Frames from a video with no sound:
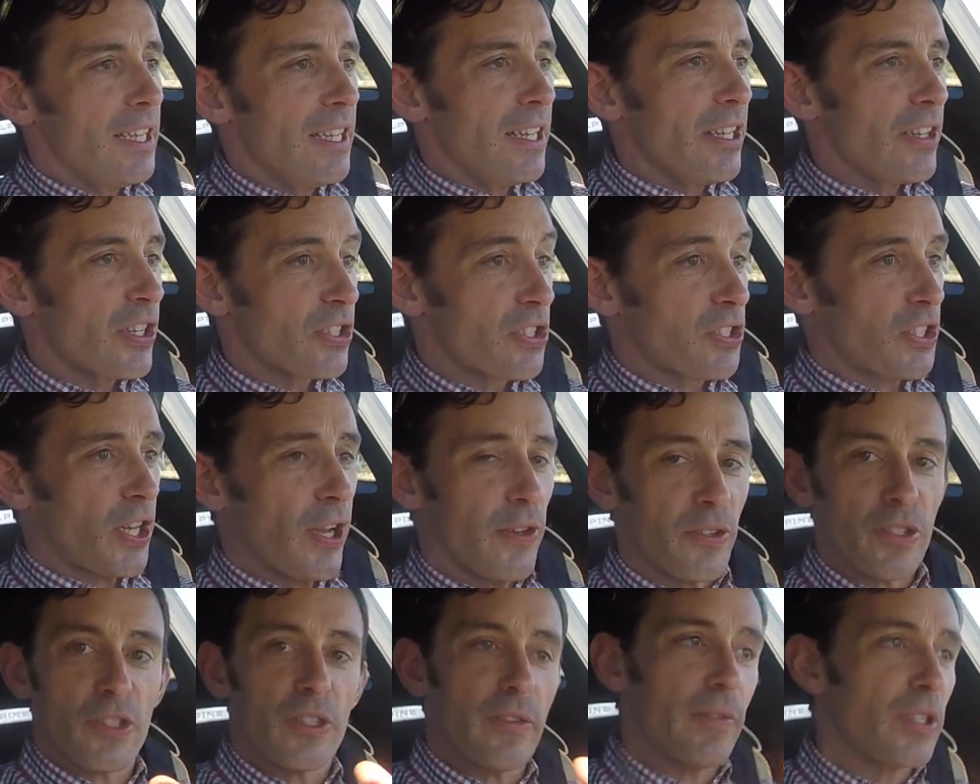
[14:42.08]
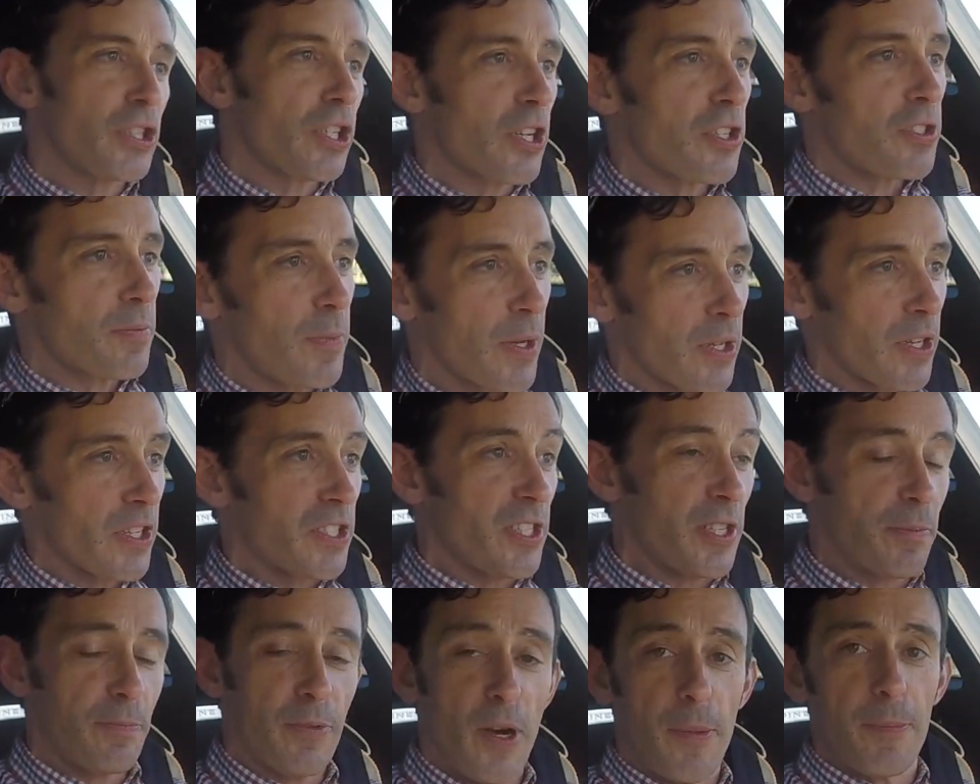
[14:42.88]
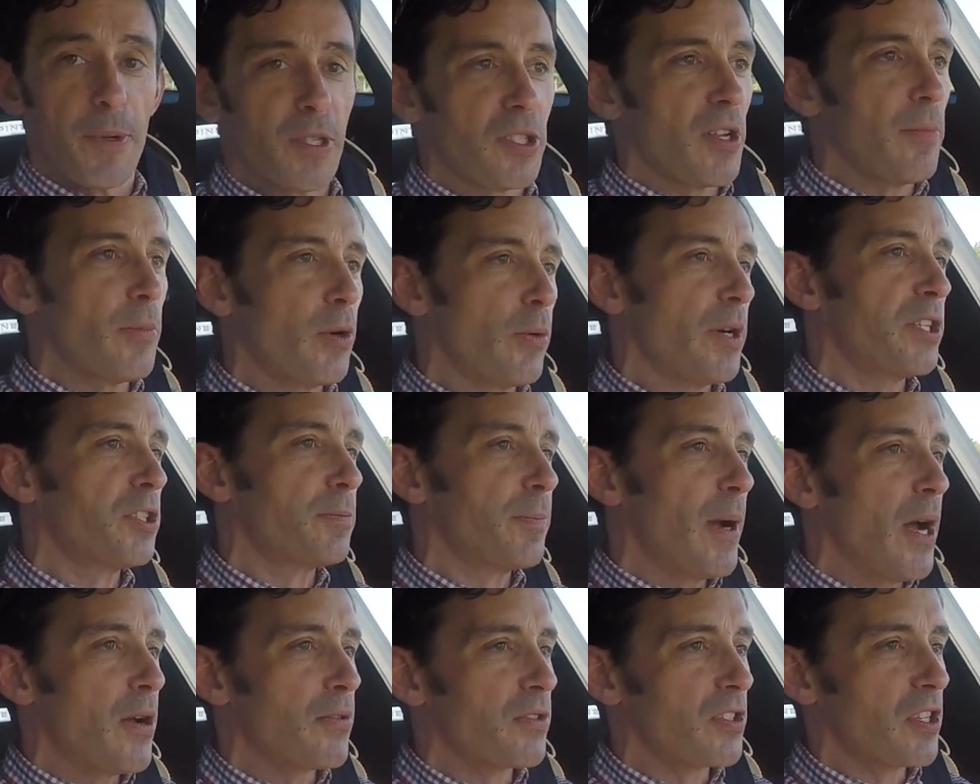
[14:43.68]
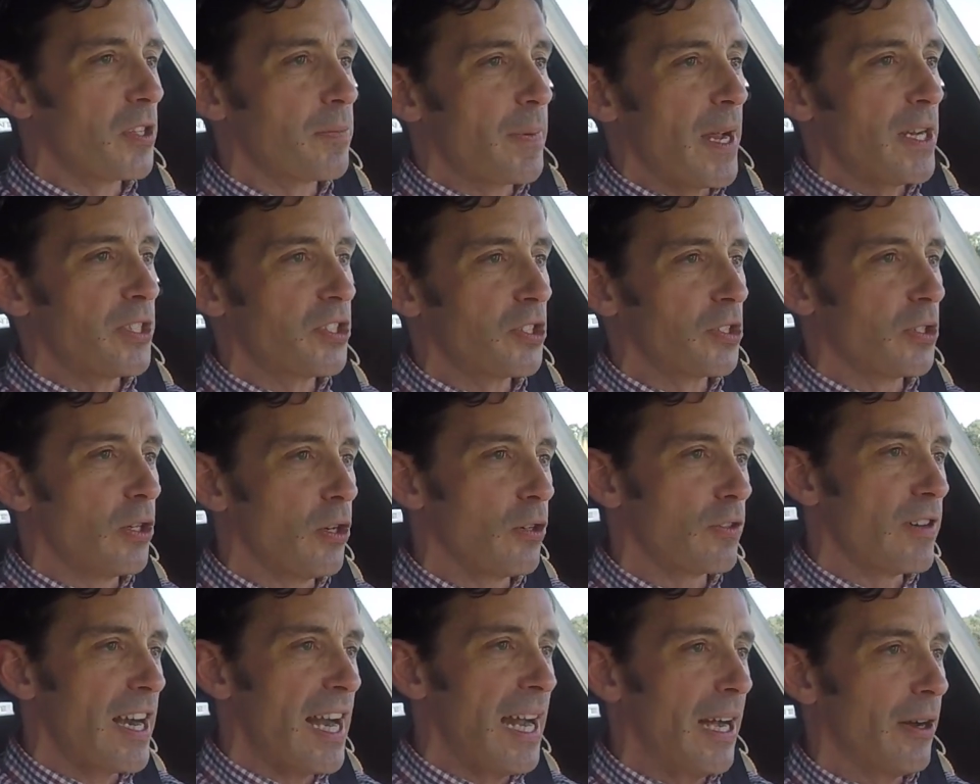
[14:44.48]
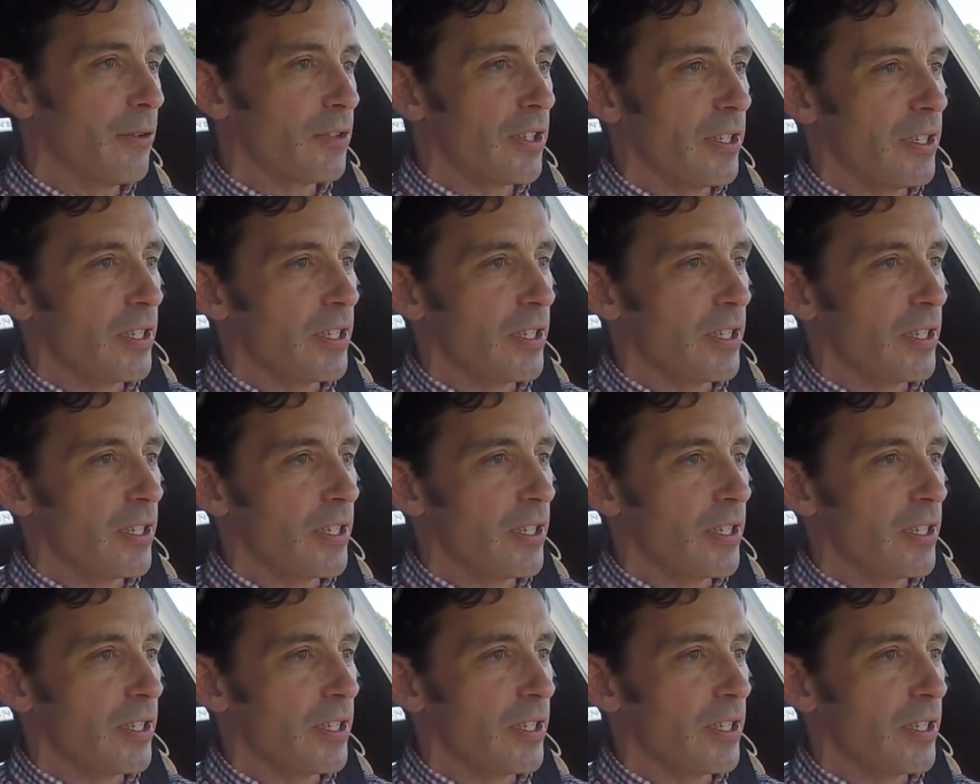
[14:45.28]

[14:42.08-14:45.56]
there's tons of adjustment because it's proper double wishbone suspension all round, and